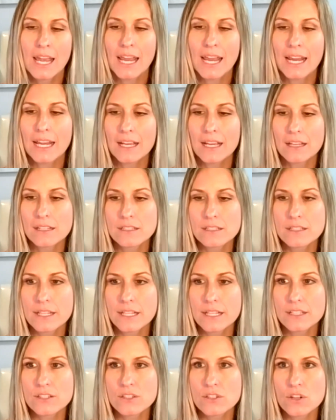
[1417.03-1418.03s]
and
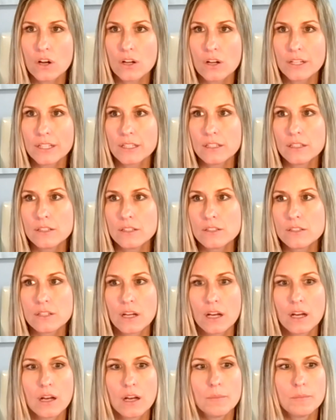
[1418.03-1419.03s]
they started
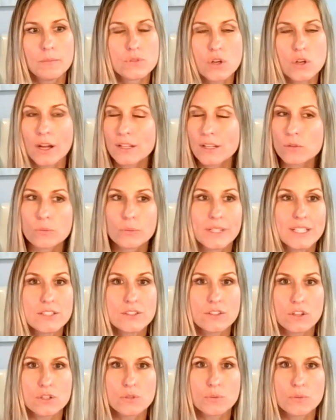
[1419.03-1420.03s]
trying to
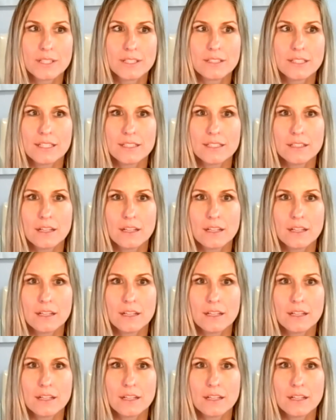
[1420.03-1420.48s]
research one.